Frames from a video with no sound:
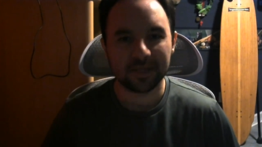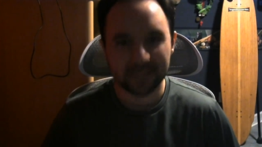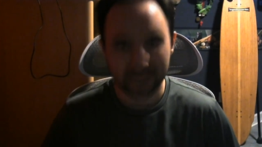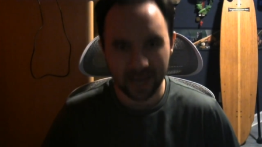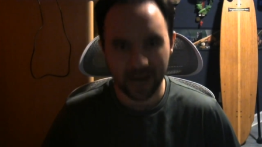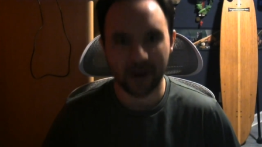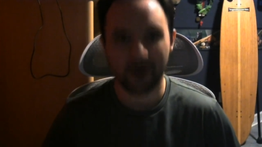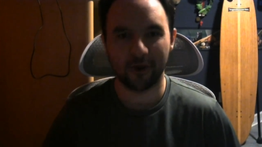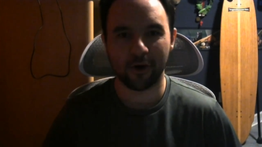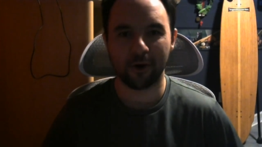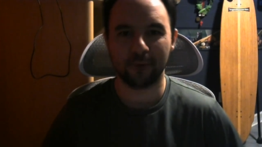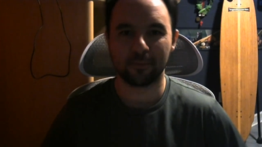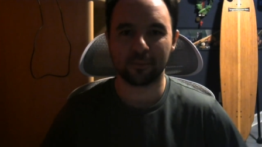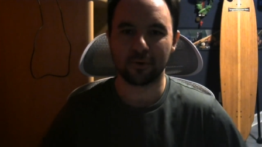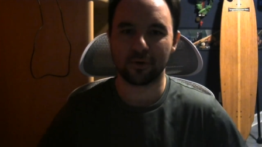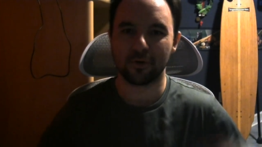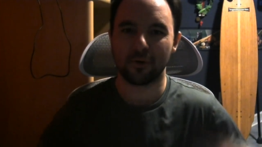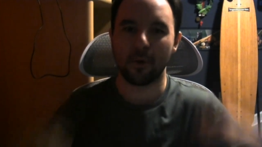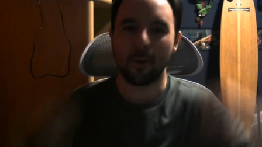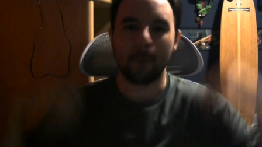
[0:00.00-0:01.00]

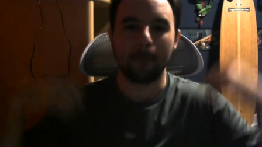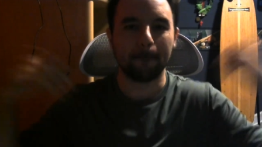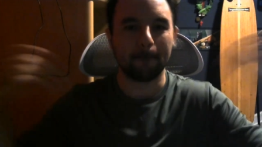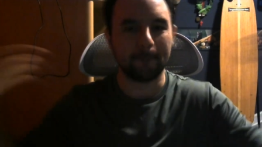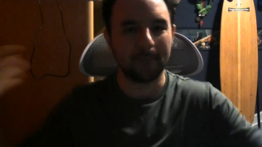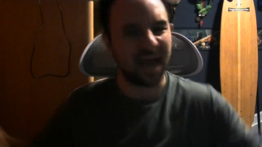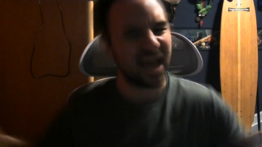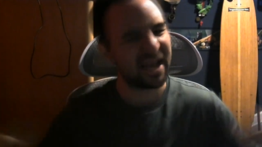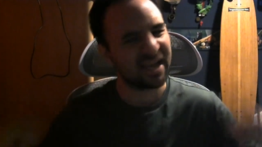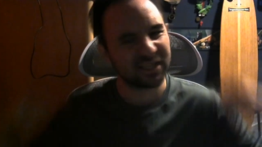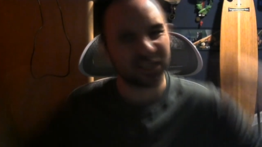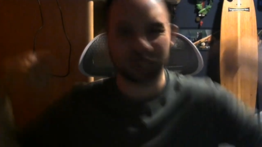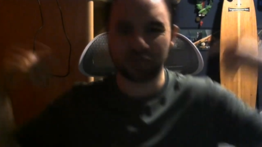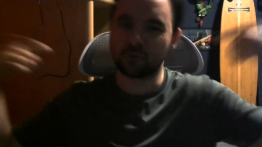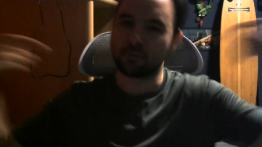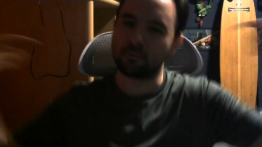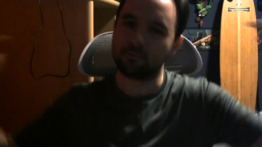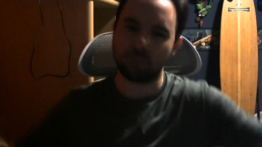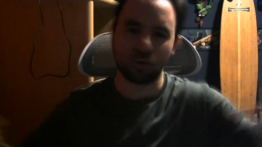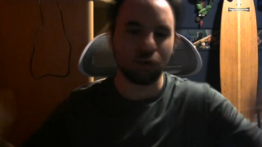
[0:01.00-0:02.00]
terrible
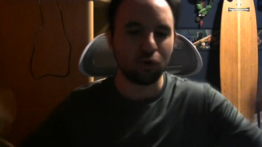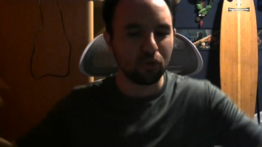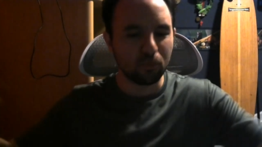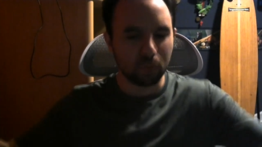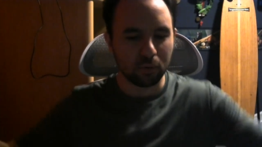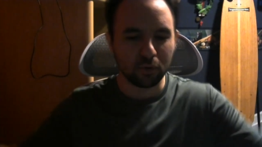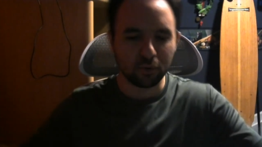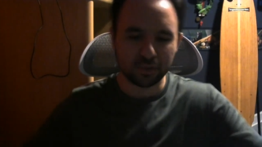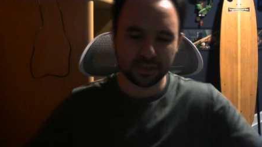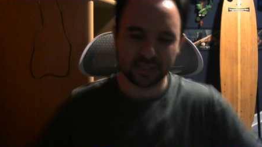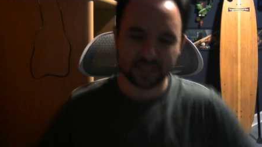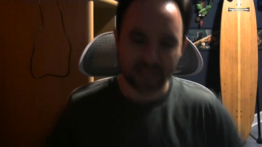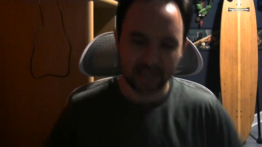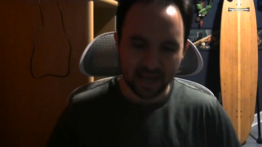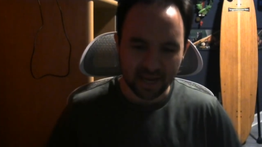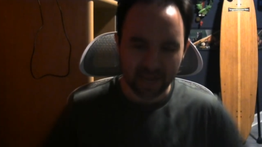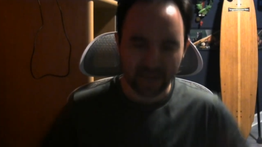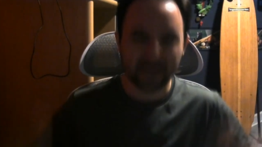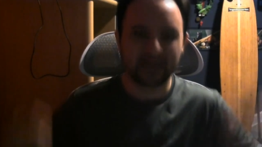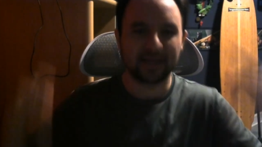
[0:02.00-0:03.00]
Master Boo Boo
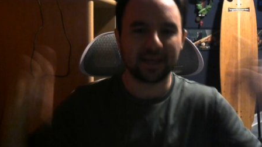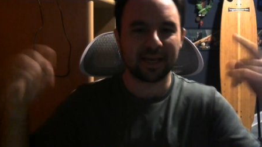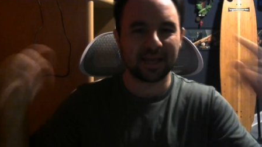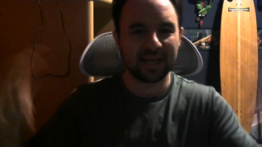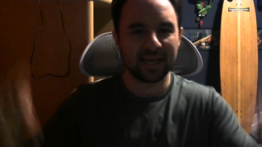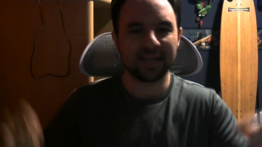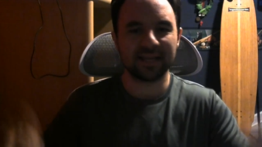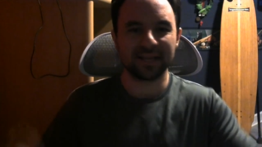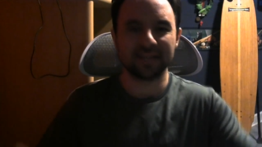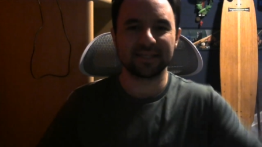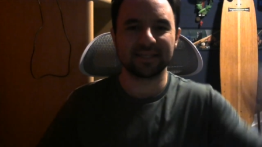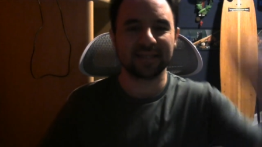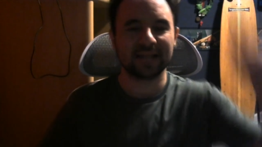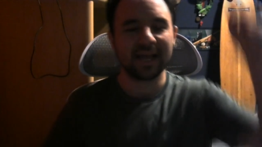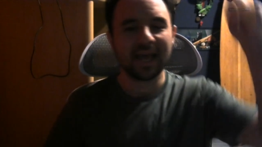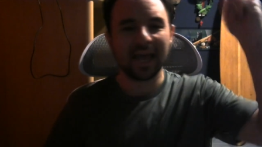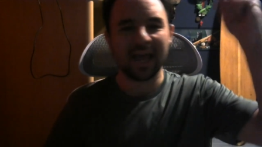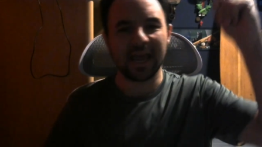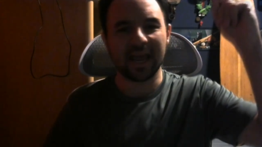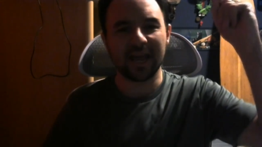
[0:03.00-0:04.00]
Stain is
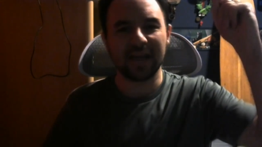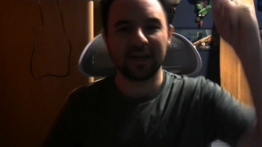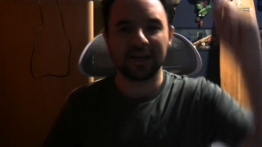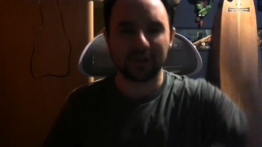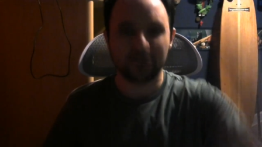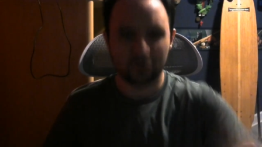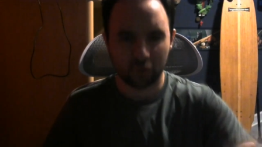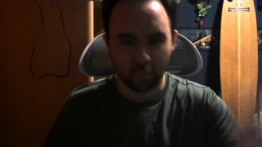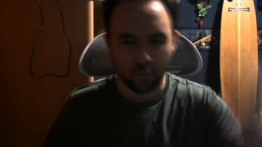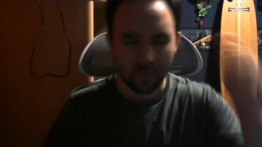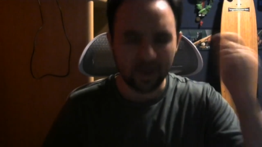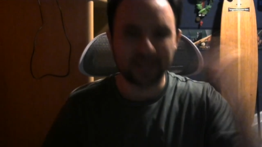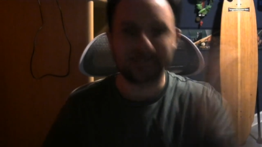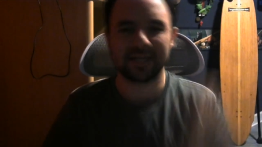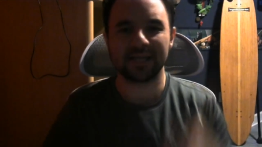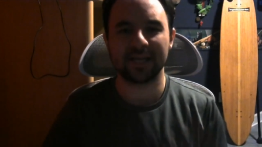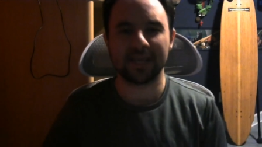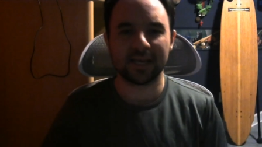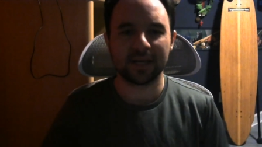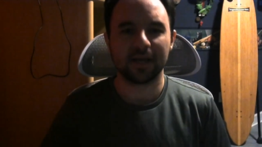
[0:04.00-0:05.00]
in
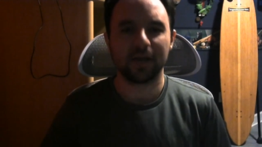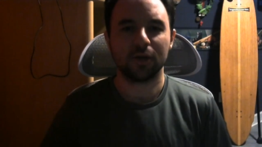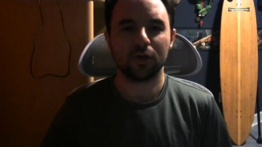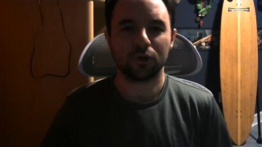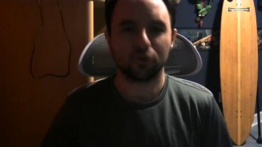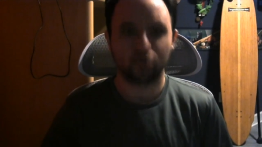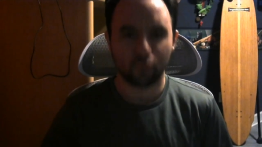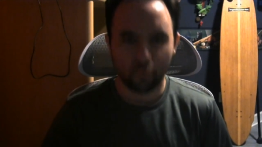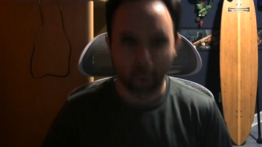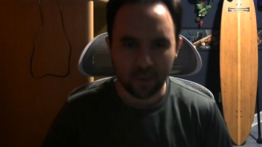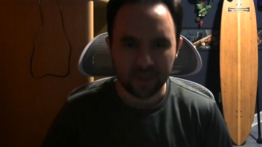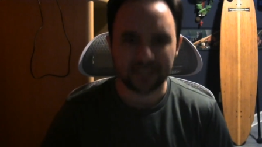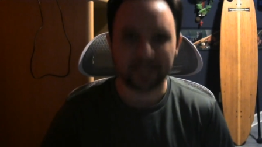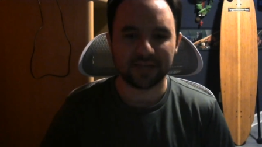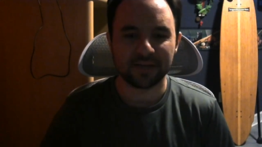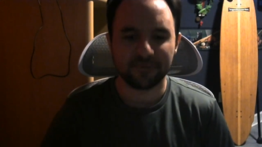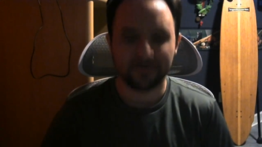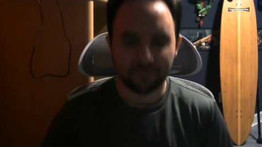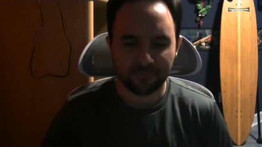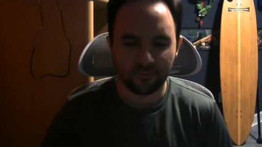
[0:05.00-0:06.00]

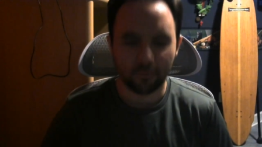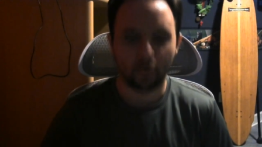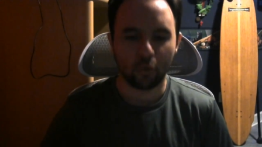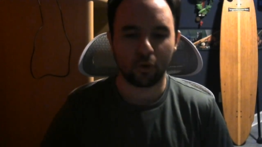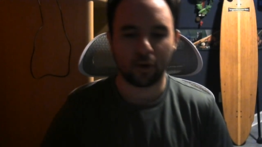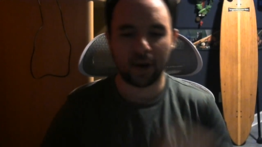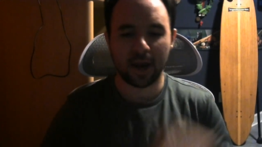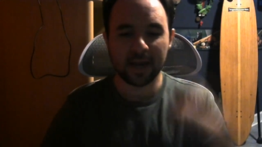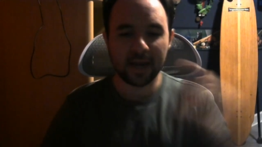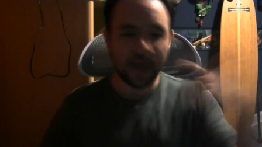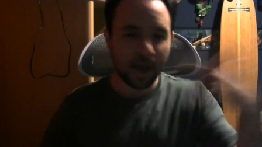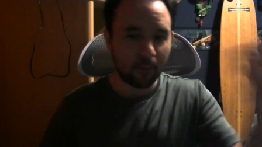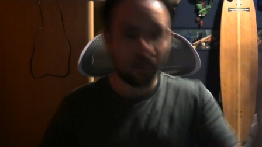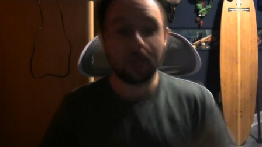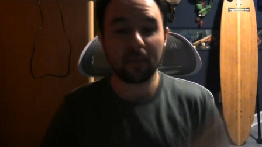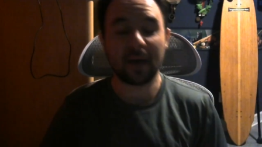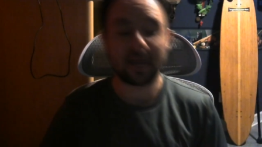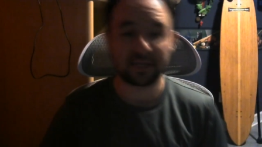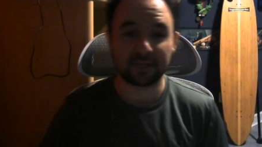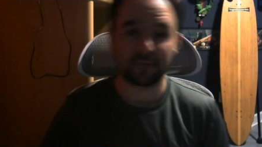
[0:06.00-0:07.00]
2024. And now we
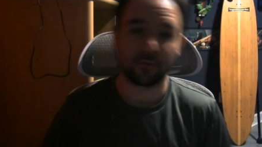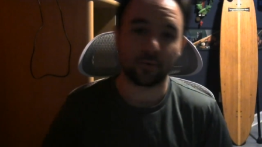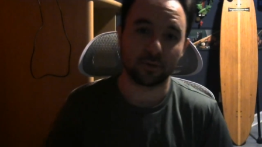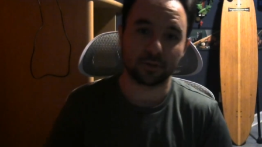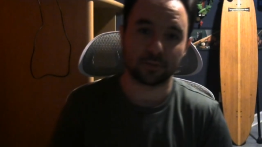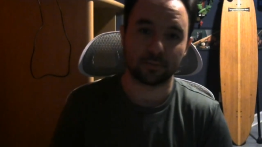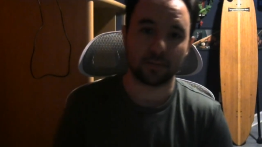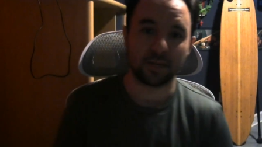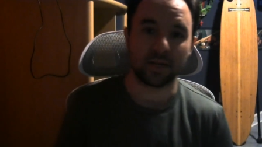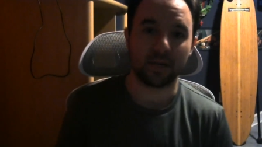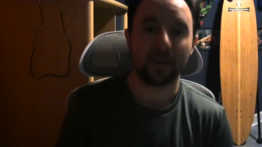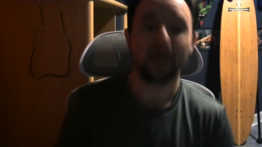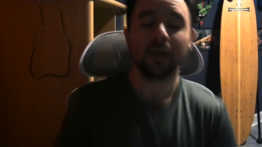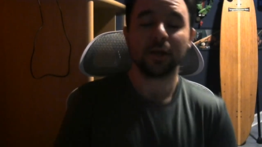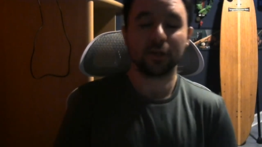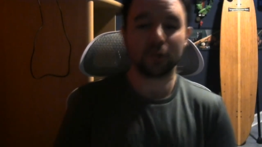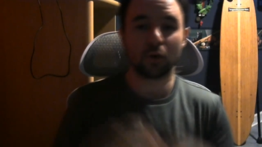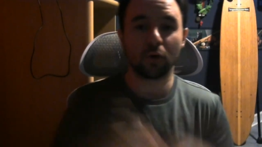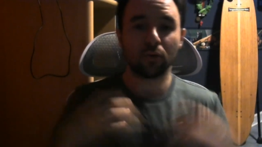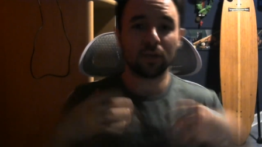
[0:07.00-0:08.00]
pass first minute.
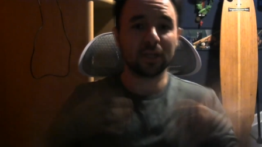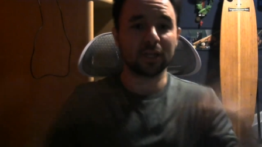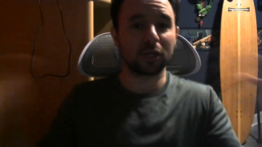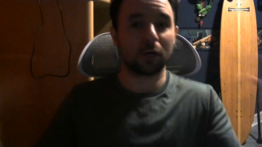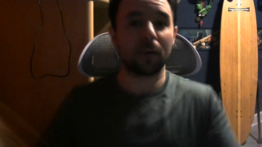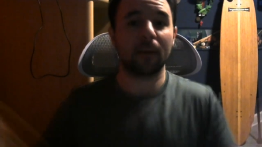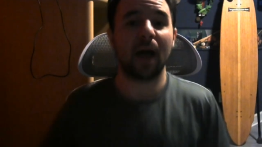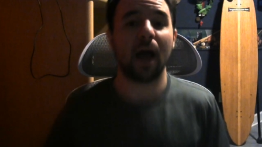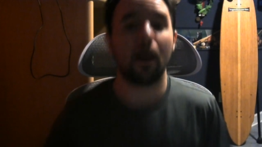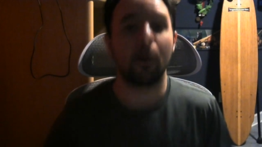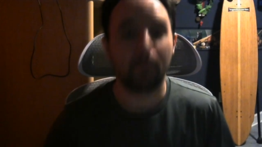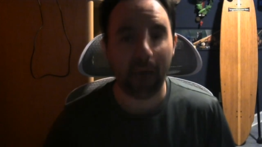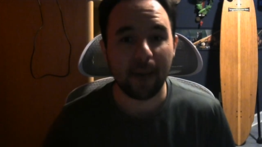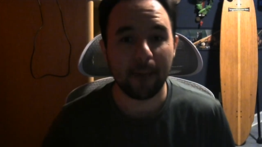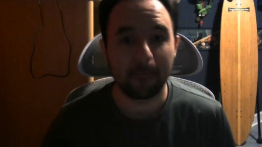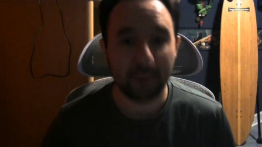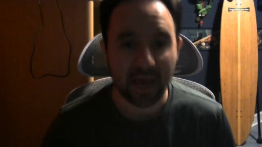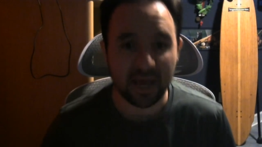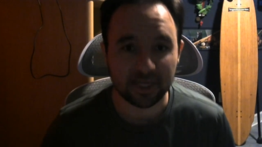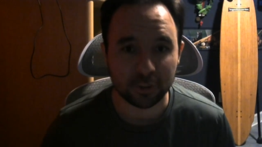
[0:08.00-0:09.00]
So let's talk about how
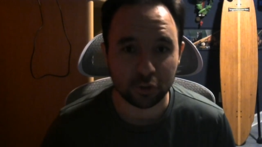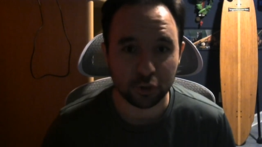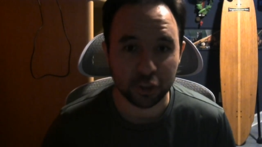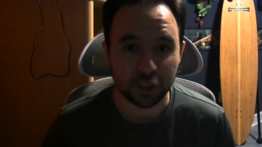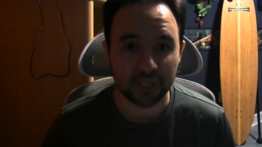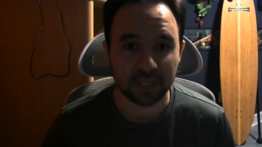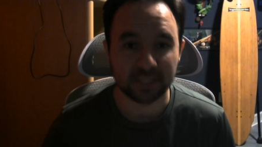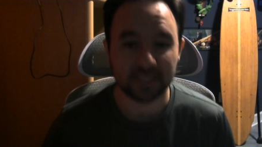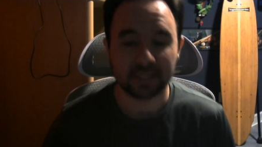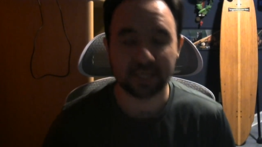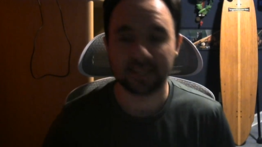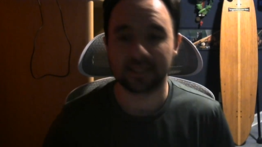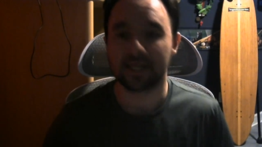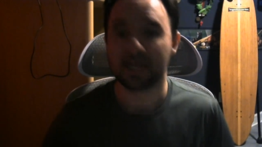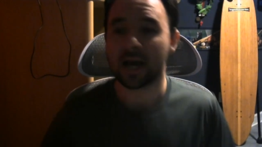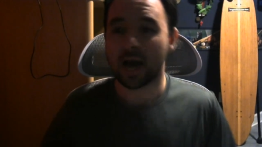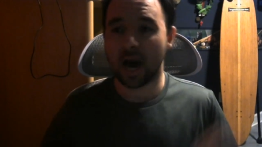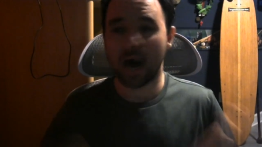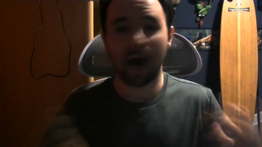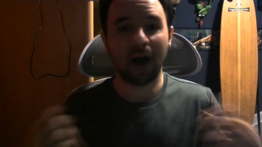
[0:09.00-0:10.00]
bad Master Shits is.
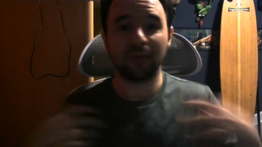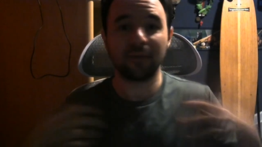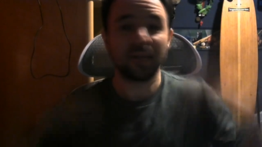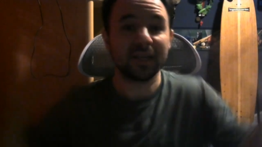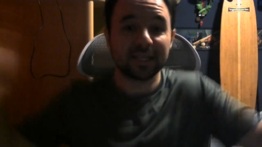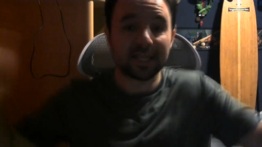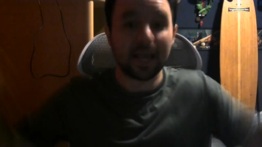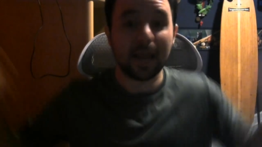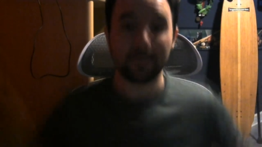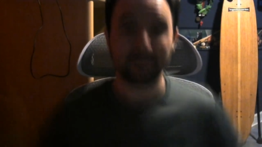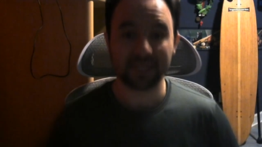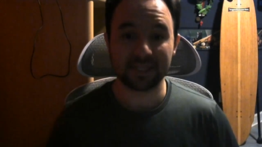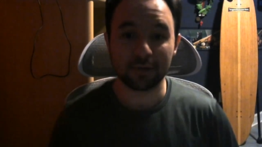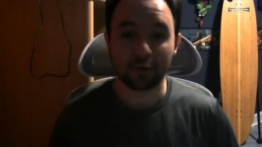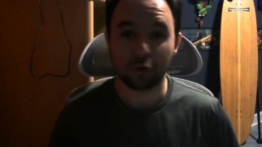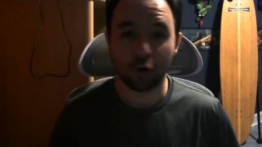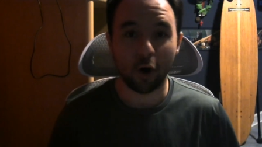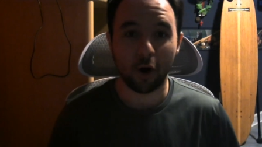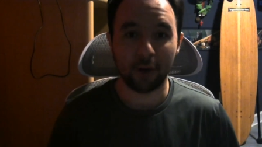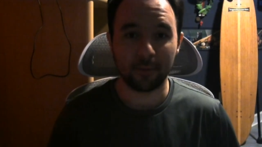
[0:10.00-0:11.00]
Uh, this game is
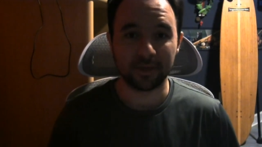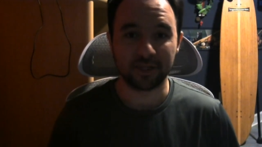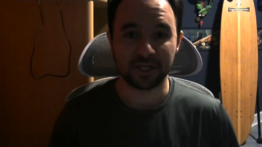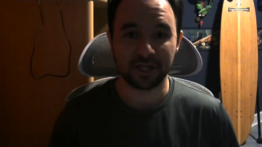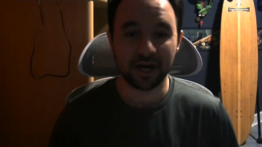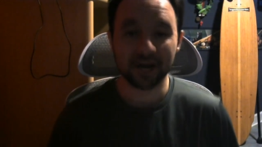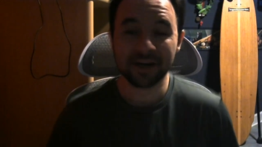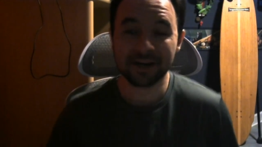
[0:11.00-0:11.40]
still garbage.